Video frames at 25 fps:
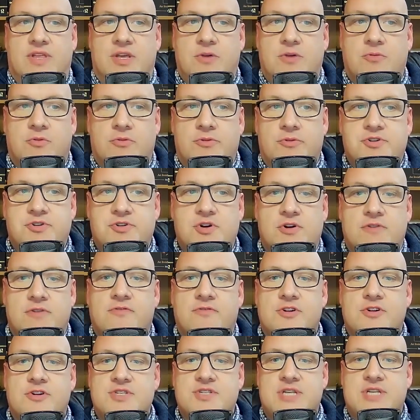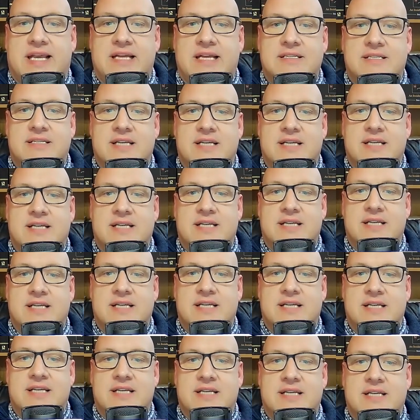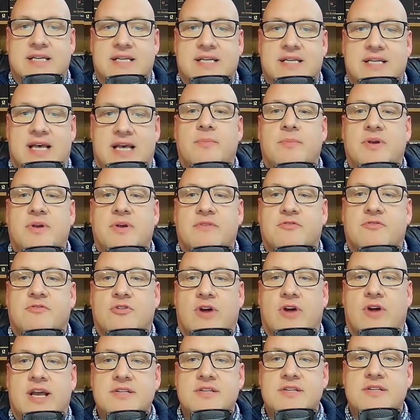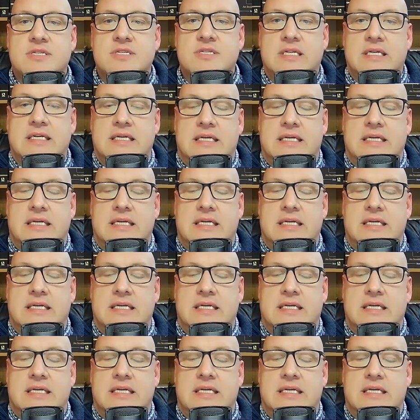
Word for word: He will return for a second time, what's called the second coming of Christ.